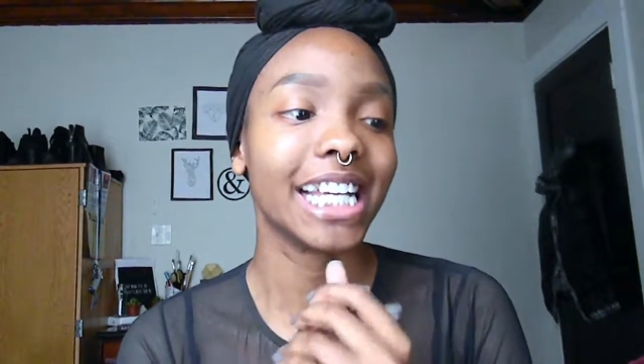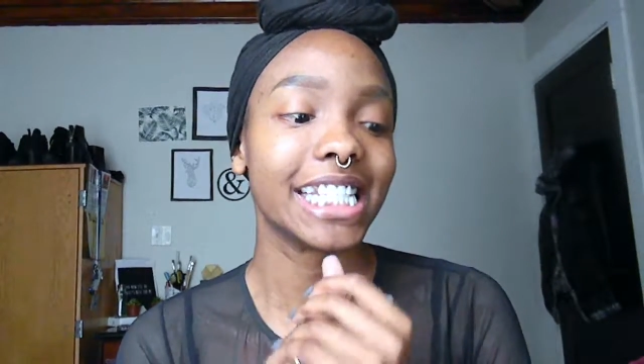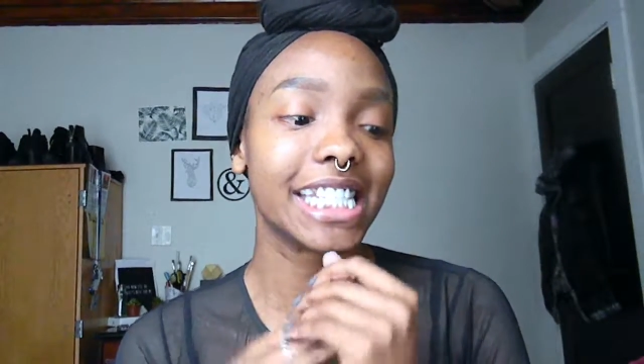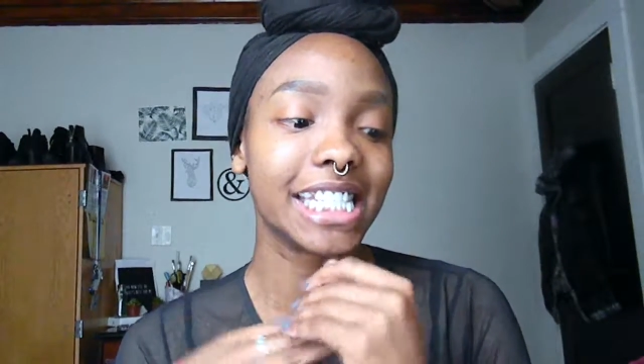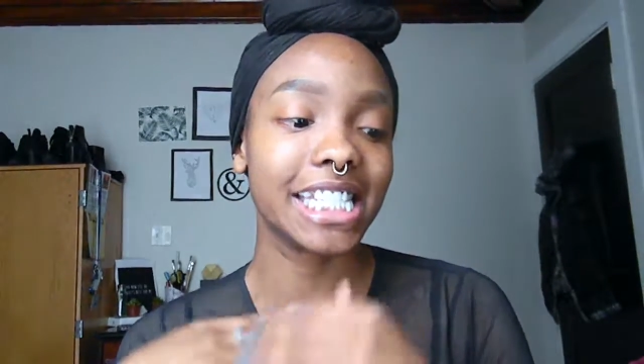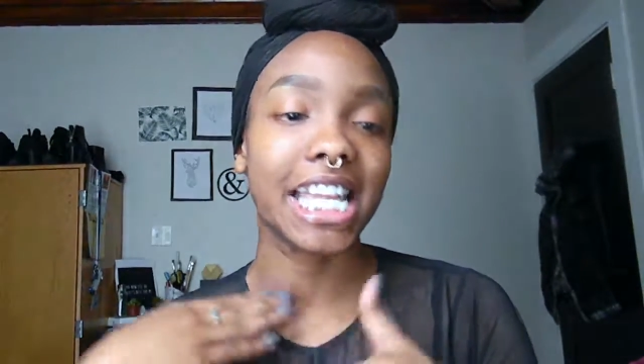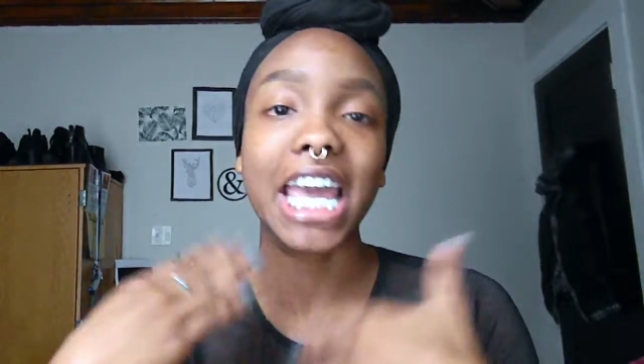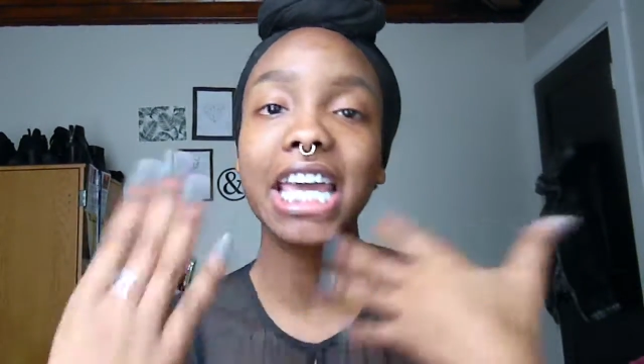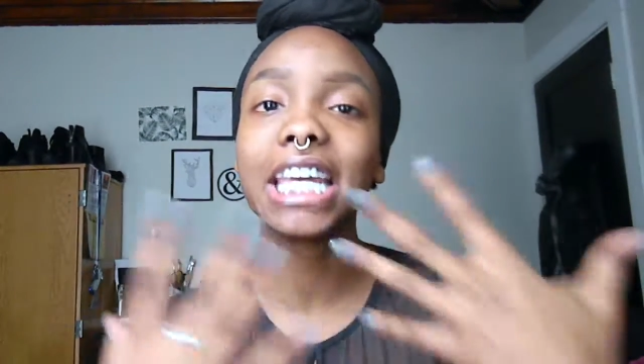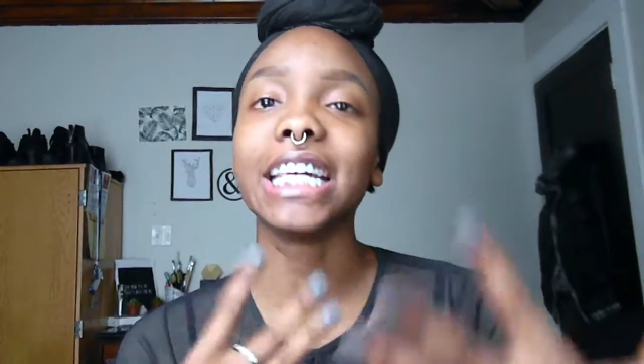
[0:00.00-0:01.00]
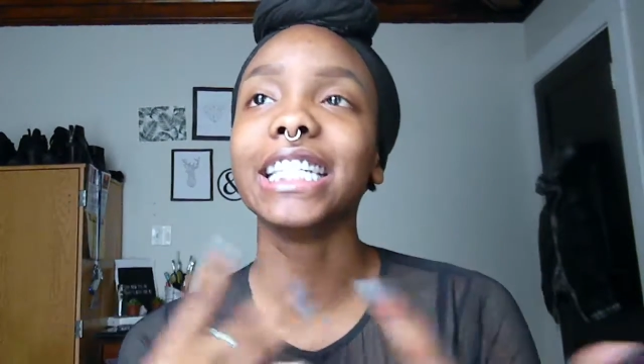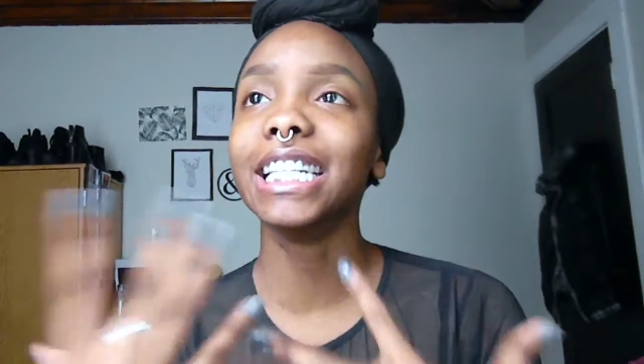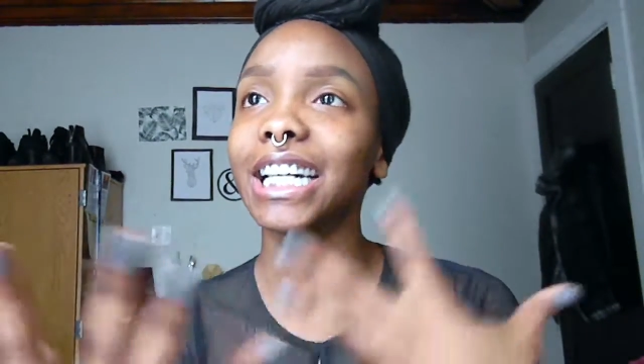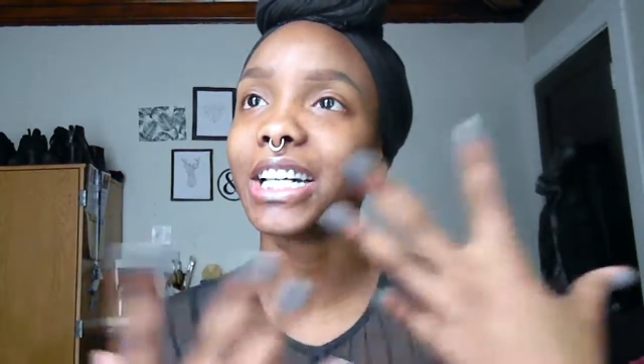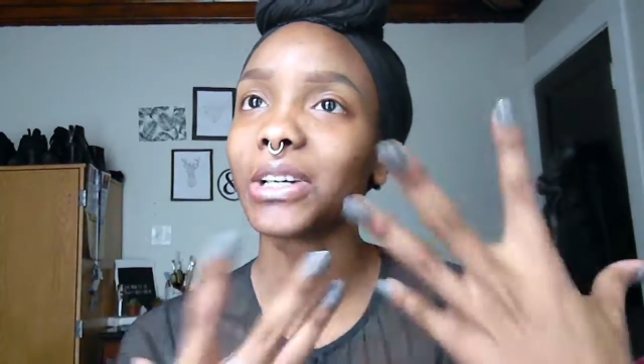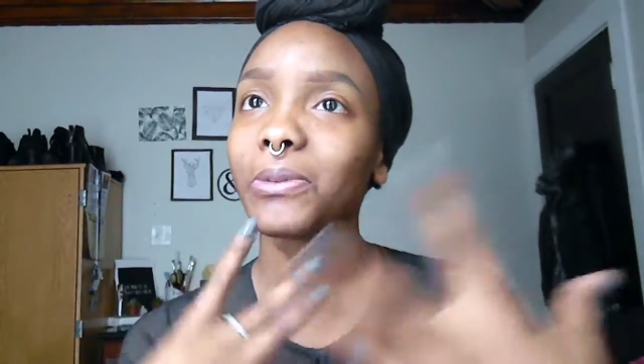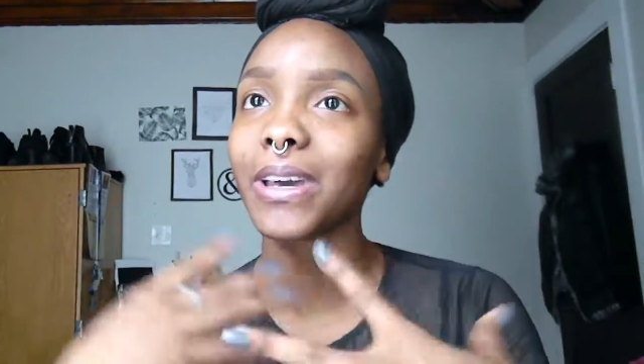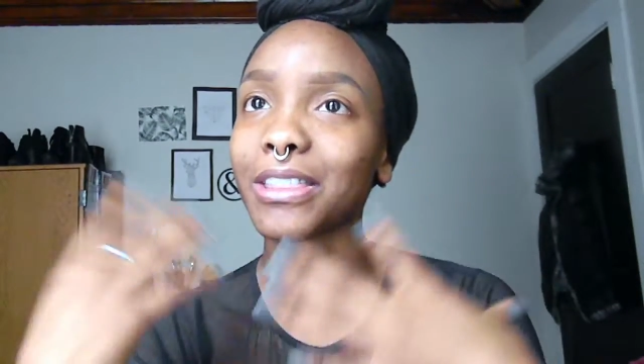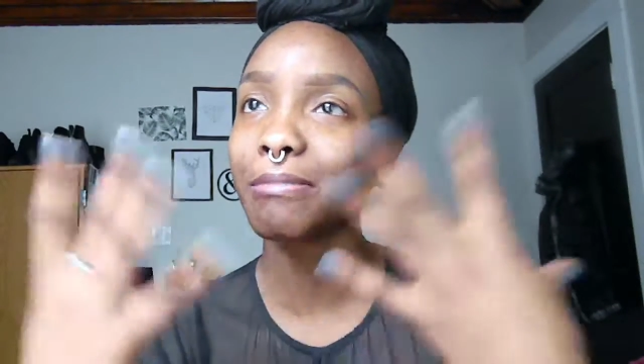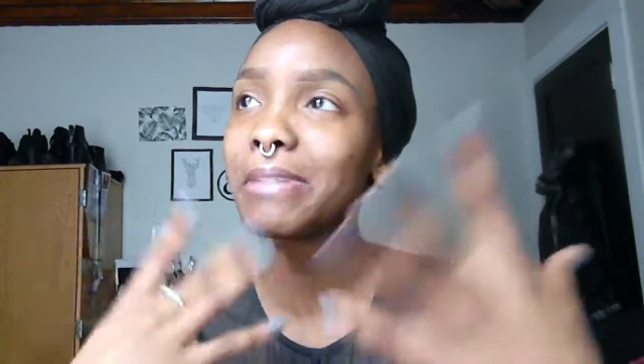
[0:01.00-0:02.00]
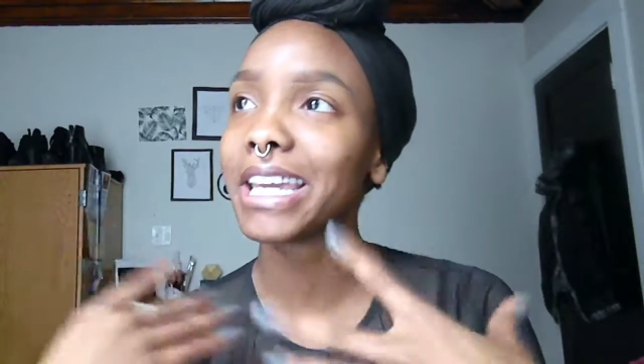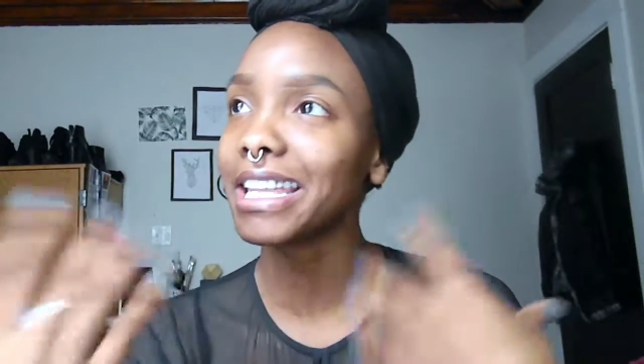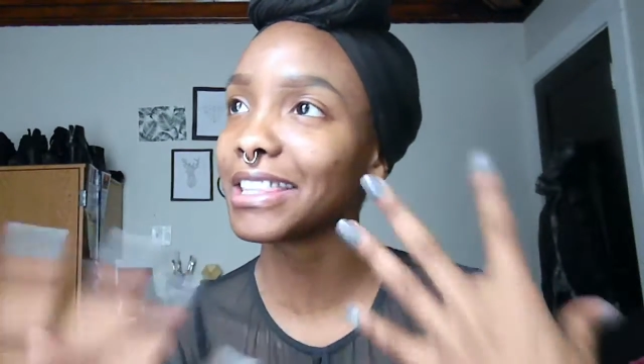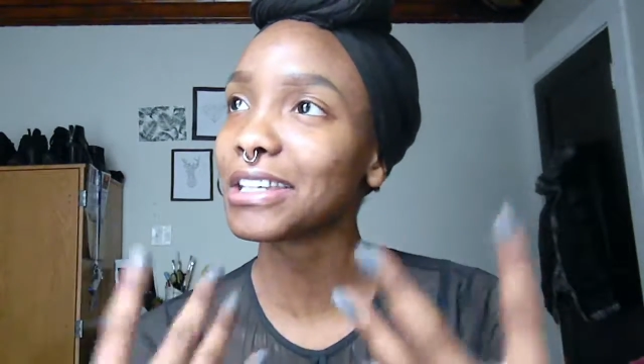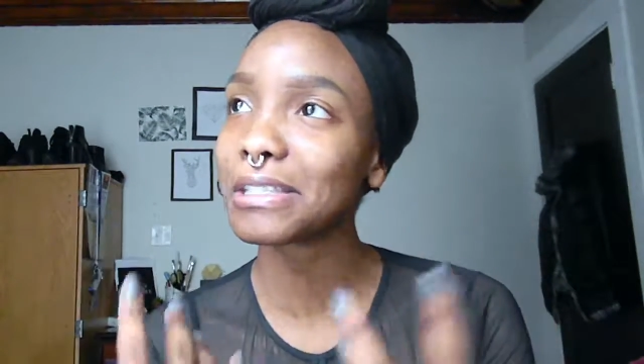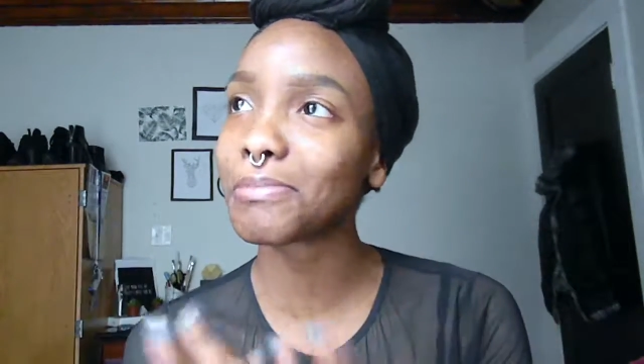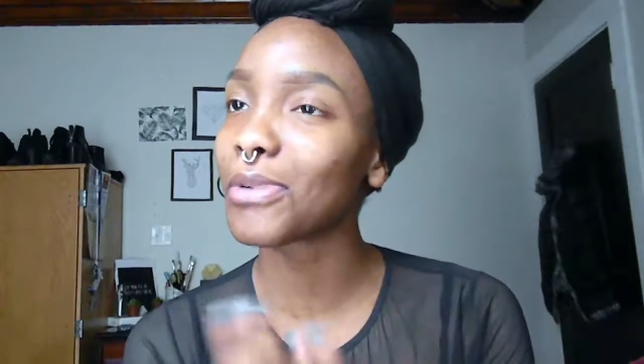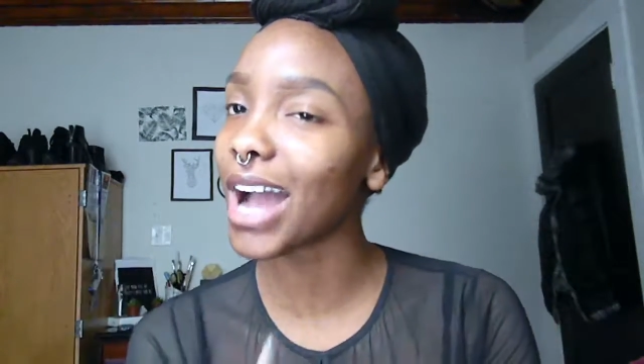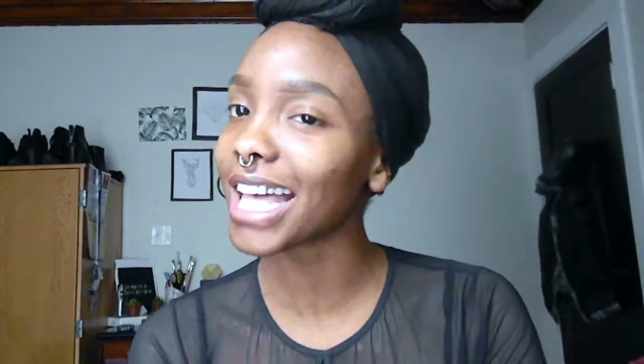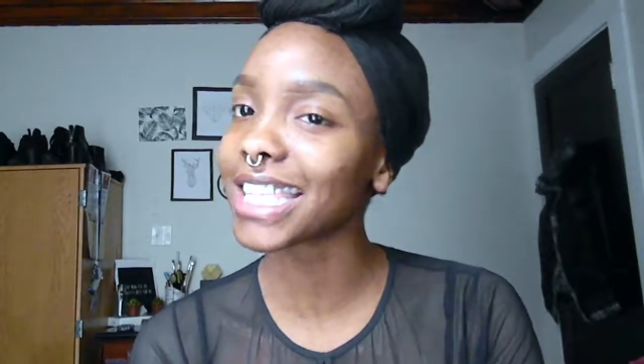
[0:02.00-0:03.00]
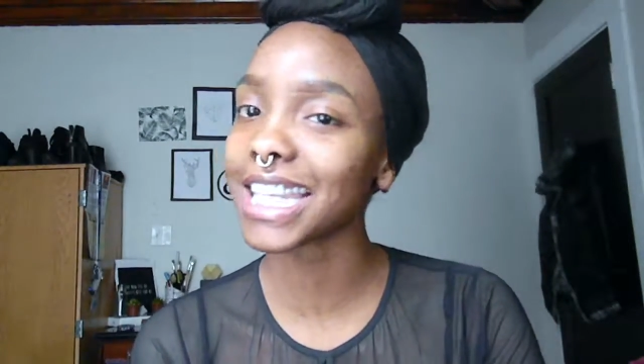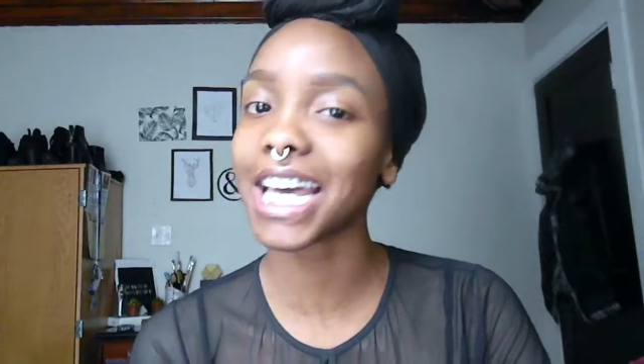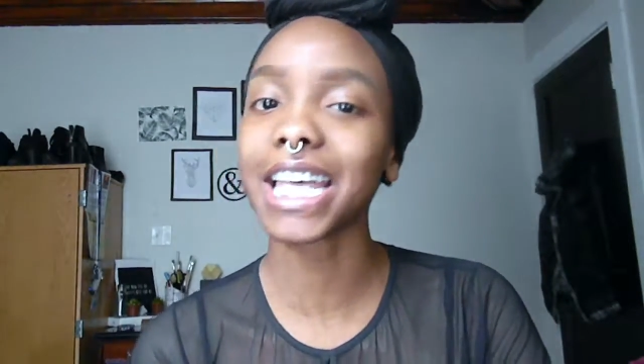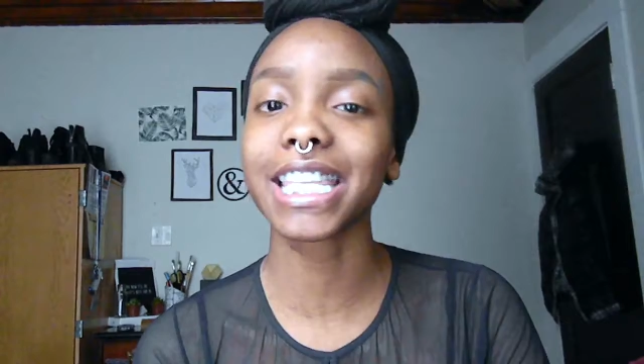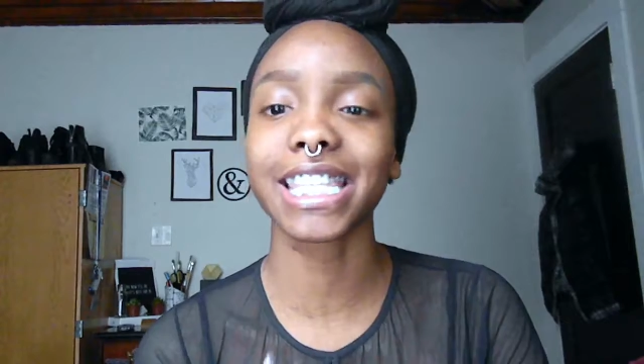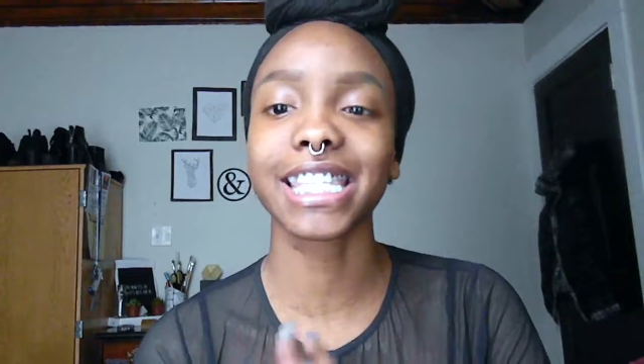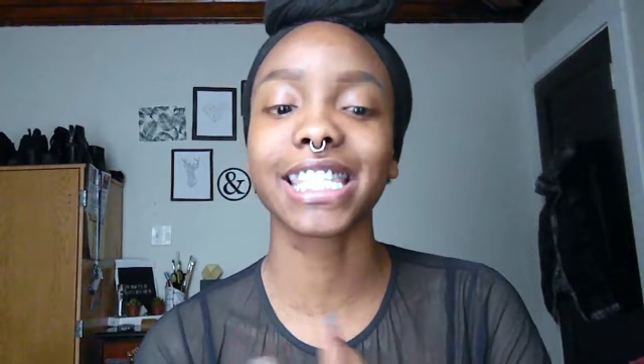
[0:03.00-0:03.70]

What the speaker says: staying with me in this process,